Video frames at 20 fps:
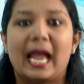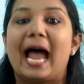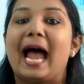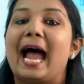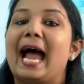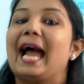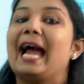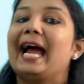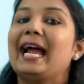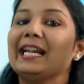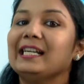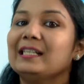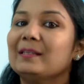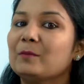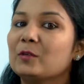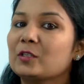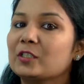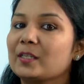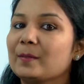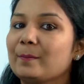And the
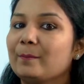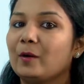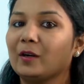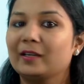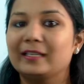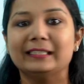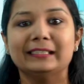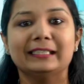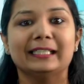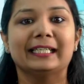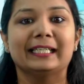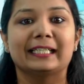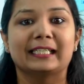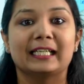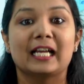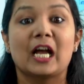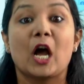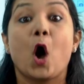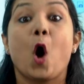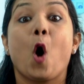most important
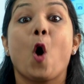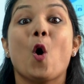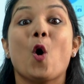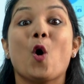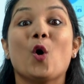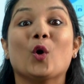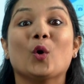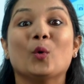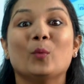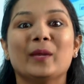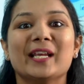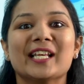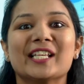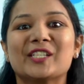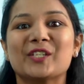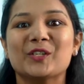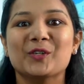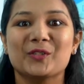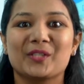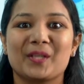thing,
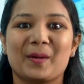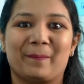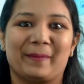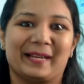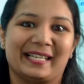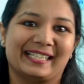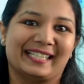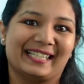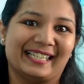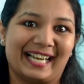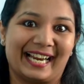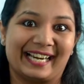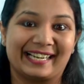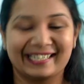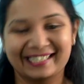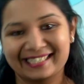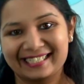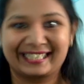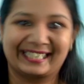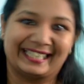always use a pencil
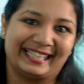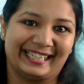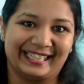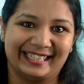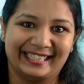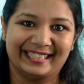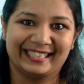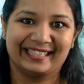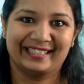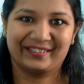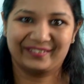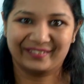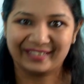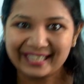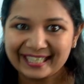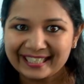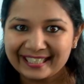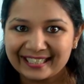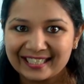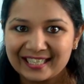and a scale.
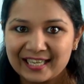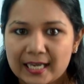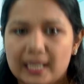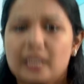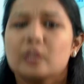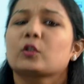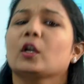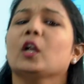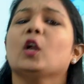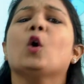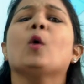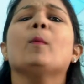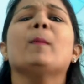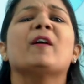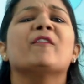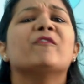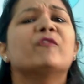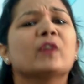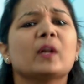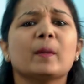right? So I hope
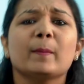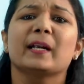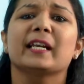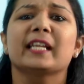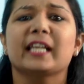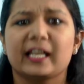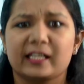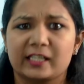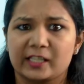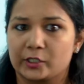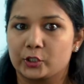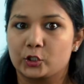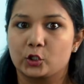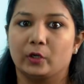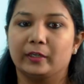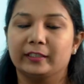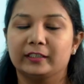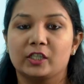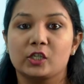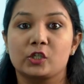everybody has
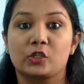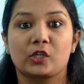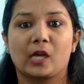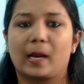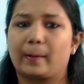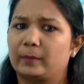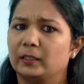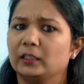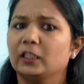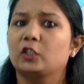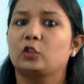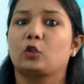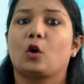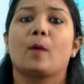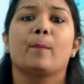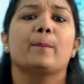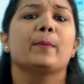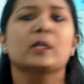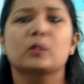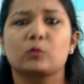enjoyed this chapter, the
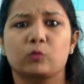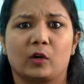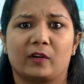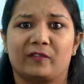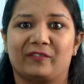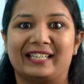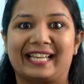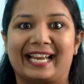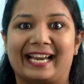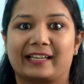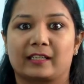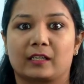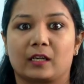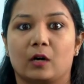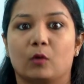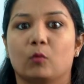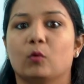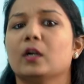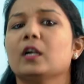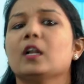topics what we had
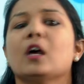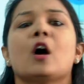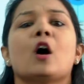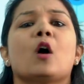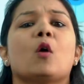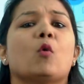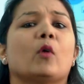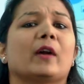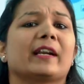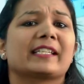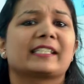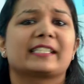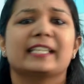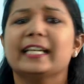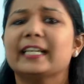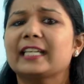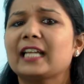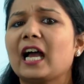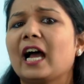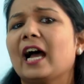covered. What is
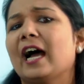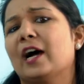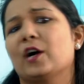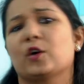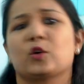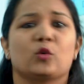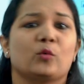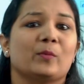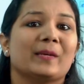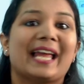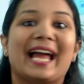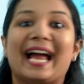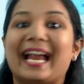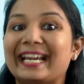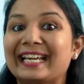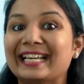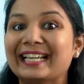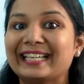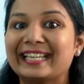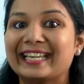data? How do we
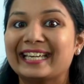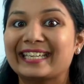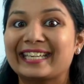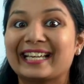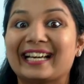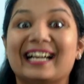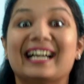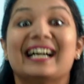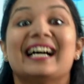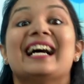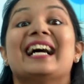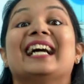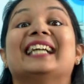handle data?